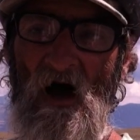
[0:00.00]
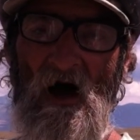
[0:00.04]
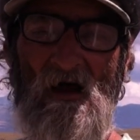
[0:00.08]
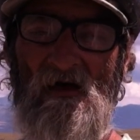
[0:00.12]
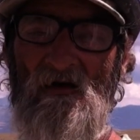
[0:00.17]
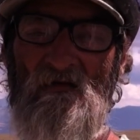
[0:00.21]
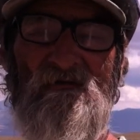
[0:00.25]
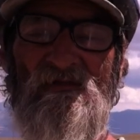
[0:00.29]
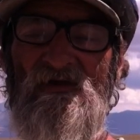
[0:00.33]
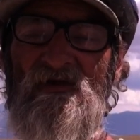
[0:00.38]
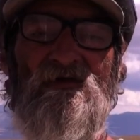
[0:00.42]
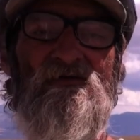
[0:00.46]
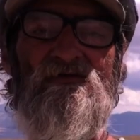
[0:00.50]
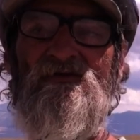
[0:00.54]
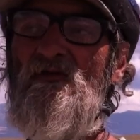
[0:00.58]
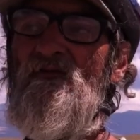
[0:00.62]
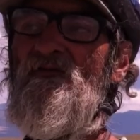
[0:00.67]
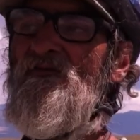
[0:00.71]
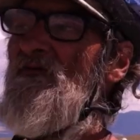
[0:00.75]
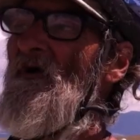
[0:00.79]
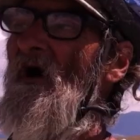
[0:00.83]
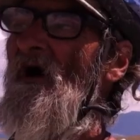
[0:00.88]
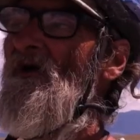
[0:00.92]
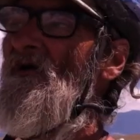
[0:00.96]
I don't mean
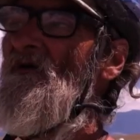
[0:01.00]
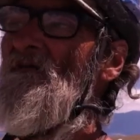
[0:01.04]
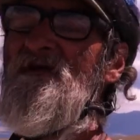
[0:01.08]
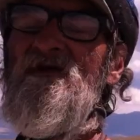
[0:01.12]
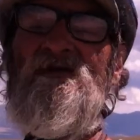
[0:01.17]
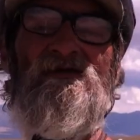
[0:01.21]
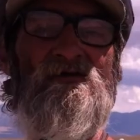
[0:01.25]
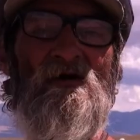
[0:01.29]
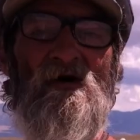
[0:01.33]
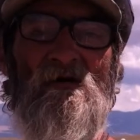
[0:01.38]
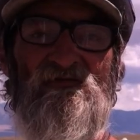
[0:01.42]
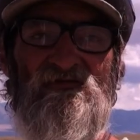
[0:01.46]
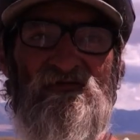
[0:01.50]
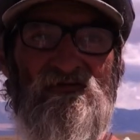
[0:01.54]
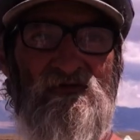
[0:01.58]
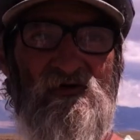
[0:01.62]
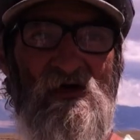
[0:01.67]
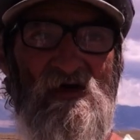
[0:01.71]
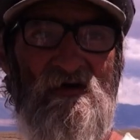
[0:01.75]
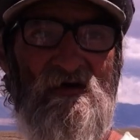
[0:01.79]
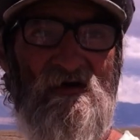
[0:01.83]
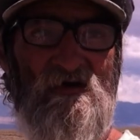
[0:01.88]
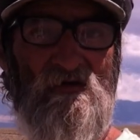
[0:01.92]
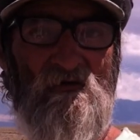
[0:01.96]
to I don't mean to
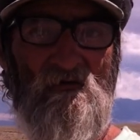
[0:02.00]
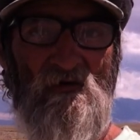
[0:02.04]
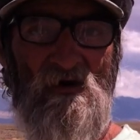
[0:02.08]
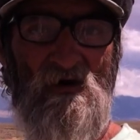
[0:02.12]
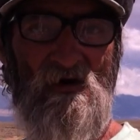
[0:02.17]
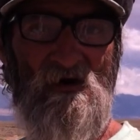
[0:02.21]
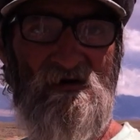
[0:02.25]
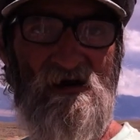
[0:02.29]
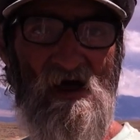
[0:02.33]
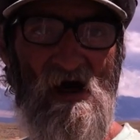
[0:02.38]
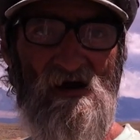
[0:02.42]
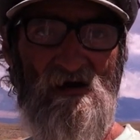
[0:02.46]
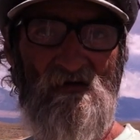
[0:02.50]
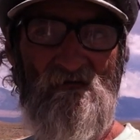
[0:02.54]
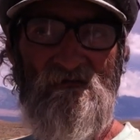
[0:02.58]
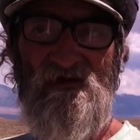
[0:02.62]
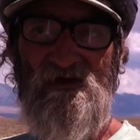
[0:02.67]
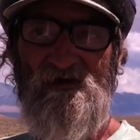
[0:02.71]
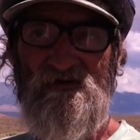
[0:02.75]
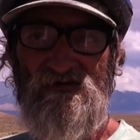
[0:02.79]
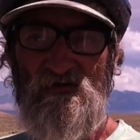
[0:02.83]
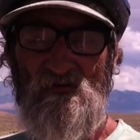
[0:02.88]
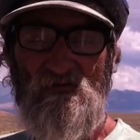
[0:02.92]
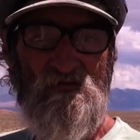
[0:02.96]
upset anyone. I don't
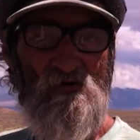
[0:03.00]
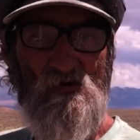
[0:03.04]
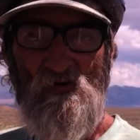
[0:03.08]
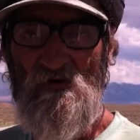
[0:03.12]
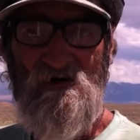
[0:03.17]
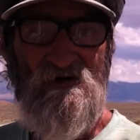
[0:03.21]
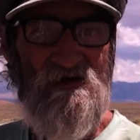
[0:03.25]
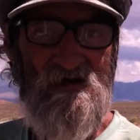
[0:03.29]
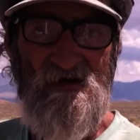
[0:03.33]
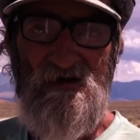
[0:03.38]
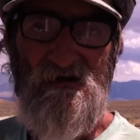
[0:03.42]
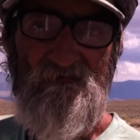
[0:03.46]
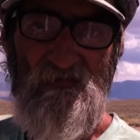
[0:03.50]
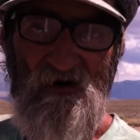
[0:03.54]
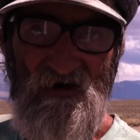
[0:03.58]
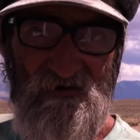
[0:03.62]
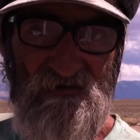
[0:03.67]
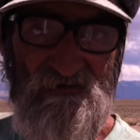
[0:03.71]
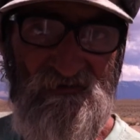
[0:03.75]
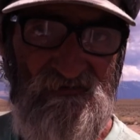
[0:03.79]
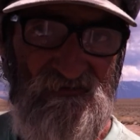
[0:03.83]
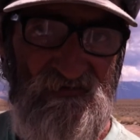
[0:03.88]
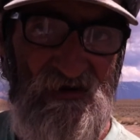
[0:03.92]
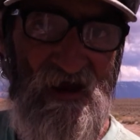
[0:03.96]
mean to ruin
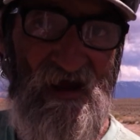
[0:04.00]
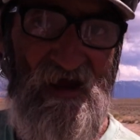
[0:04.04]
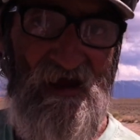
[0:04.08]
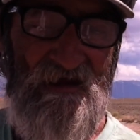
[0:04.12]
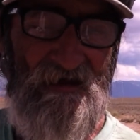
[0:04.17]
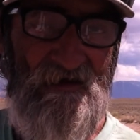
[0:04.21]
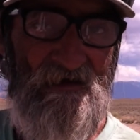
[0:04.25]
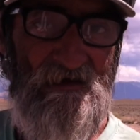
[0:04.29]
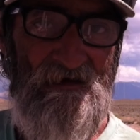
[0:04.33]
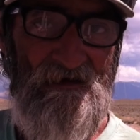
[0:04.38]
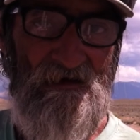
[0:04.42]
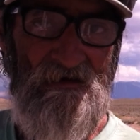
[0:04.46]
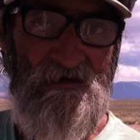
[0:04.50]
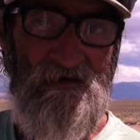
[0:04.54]
anybody's day.